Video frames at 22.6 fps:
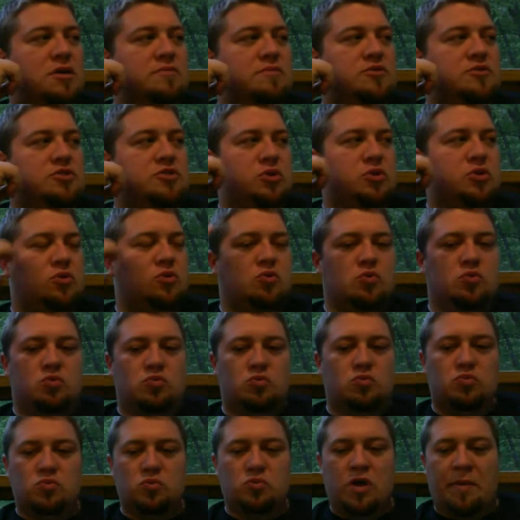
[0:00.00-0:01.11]

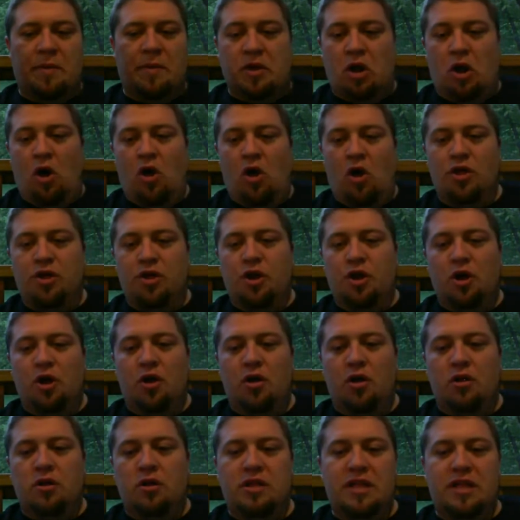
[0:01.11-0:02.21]
So, I mean, all in
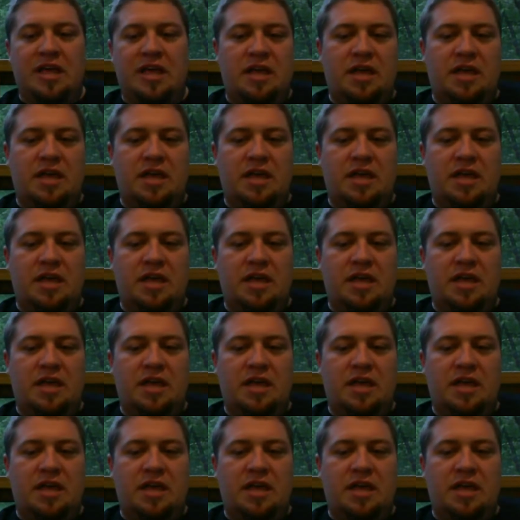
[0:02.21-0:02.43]
all,